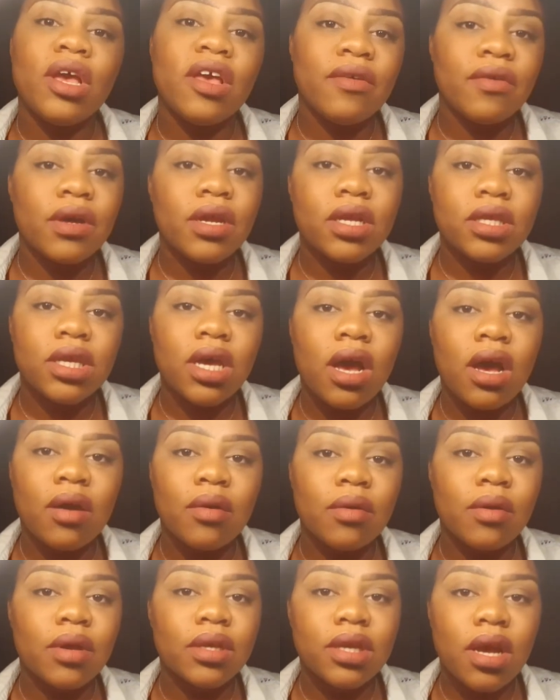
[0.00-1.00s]
If you're gonna
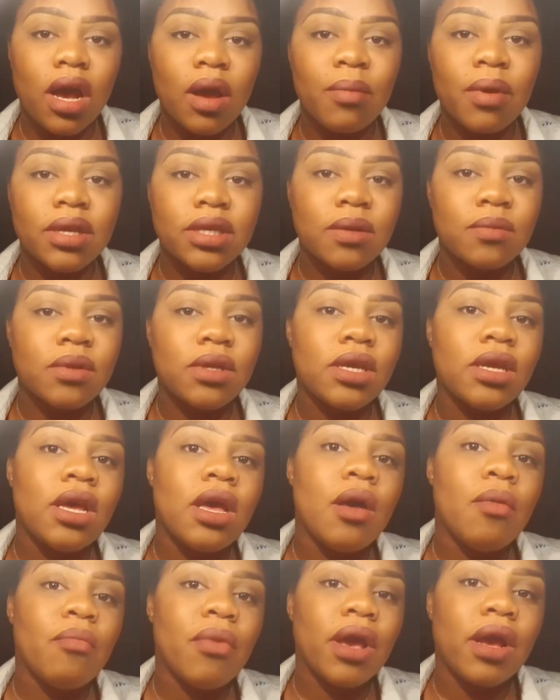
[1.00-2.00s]
talk about something,
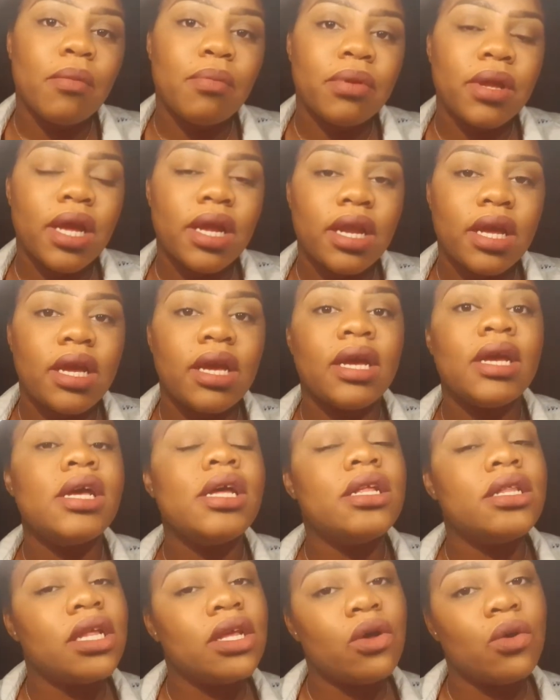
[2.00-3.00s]
make a plan A,
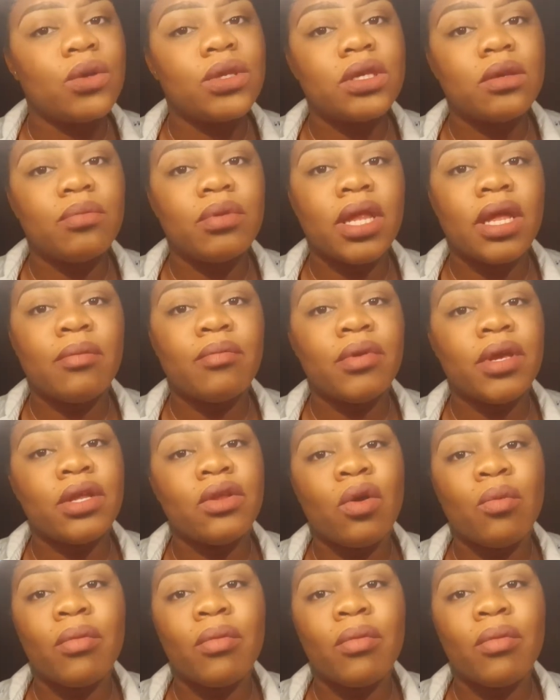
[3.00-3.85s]
then go to plan B.